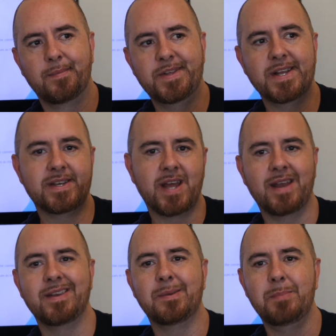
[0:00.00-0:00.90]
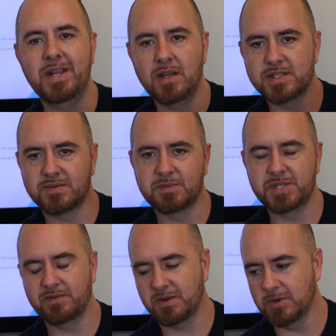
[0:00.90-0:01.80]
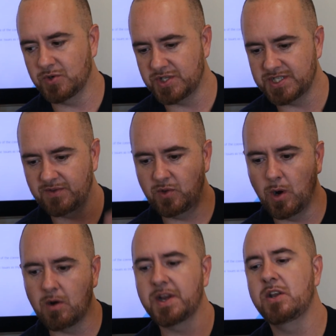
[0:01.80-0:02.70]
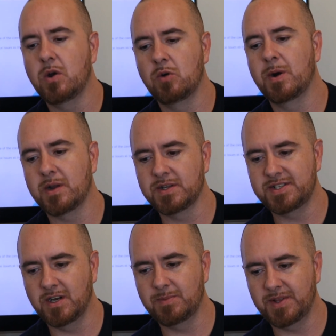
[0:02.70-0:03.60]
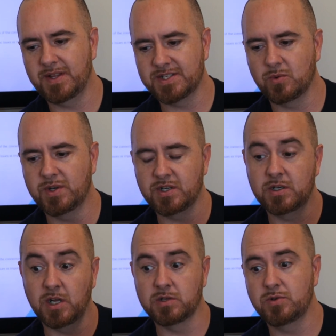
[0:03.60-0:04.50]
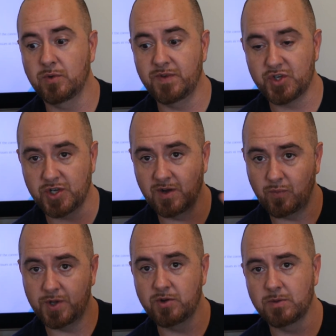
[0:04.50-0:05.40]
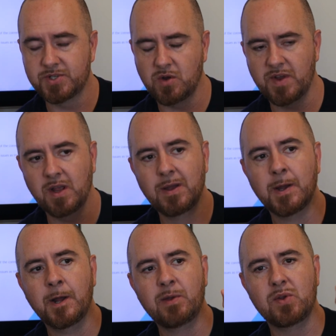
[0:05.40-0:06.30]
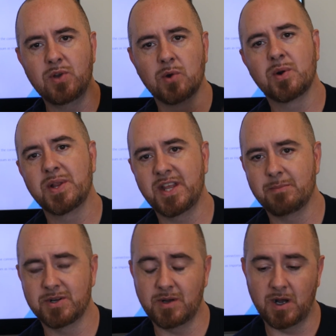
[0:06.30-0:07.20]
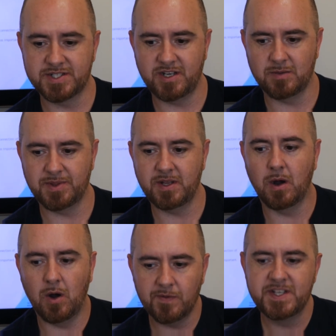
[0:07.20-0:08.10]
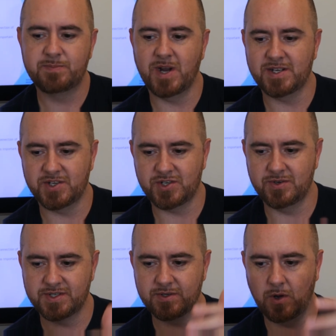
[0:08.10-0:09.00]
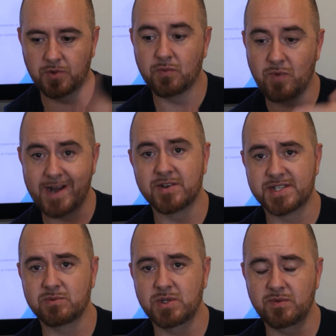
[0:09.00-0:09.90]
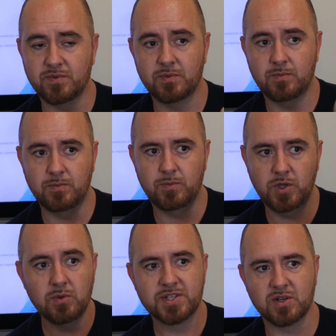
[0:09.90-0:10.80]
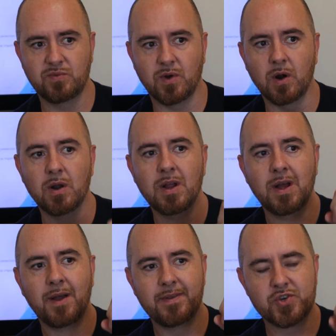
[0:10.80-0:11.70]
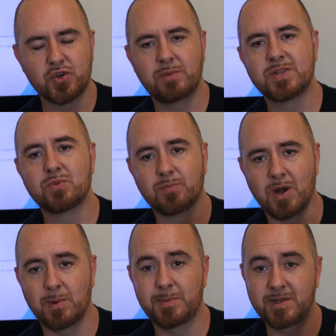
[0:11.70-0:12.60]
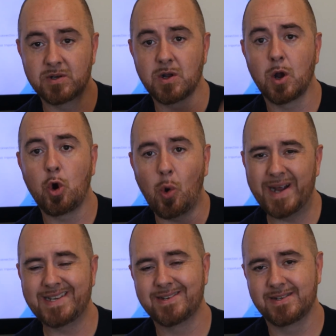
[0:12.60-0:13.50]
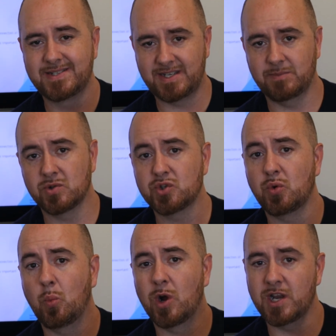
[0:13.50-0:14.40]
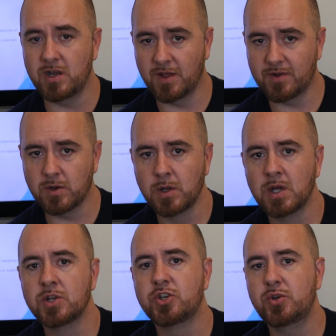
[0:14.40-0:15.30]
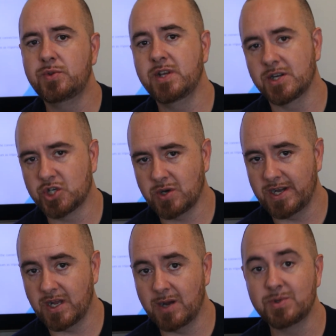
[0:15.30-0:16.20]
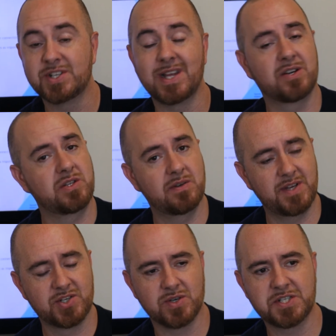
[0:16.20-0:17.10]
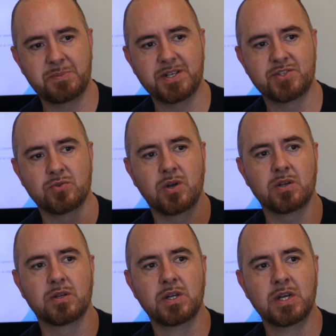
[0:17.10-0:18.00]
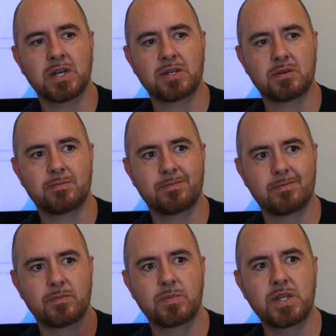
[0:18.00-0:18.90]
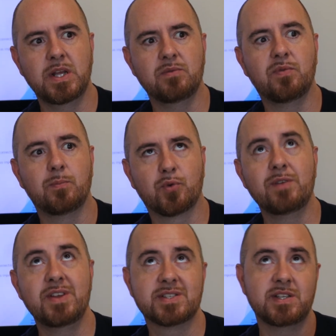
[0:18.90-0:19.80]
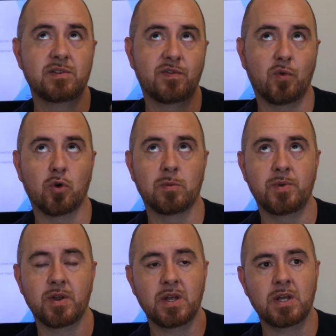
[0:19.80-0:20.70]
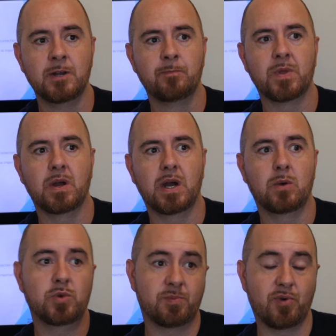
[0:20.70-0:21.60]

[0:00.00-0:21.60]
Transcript: the intended meanings of specific motions. If you already know about osteopathy, that's going to color your vision of what you're observing. If you don't know anything about osteopathy, all these practitioners, all the writers that we've used so far, their treatments would probably look quite similar to one another to the untrained eye, which is actually of interest because you're not in previously informed uh, with